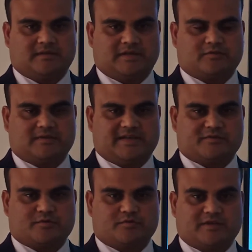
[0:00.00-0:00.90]
I would like
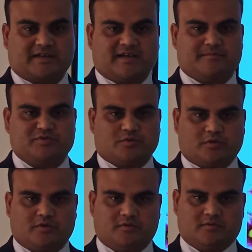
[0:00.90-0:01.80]
to welcome you
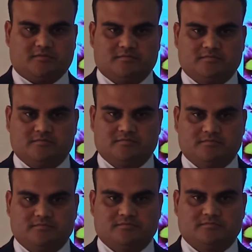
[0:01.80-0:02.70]
all
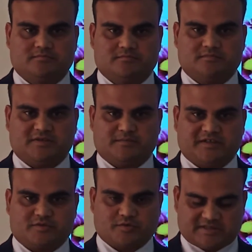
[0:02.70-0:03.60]
in my
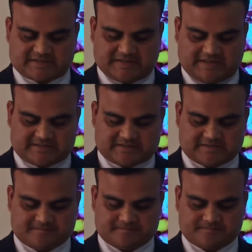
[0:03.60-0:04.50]
today's class.
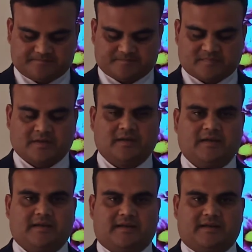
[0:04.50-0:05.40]

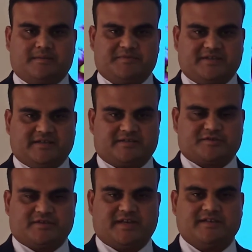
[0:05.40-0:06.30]
I am here
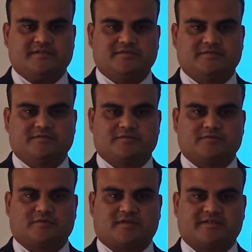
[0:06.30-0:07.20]
today to
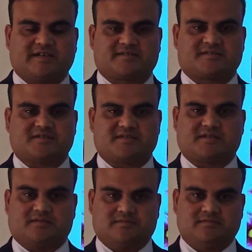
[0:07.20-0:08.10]
conduct a
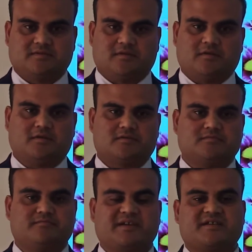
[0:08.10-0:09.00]
session on
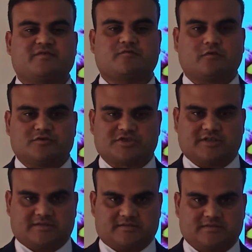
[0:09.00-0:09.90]
making
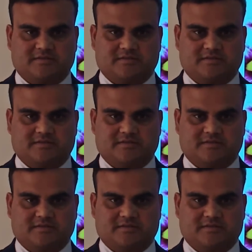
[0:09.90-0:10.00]
flowchart.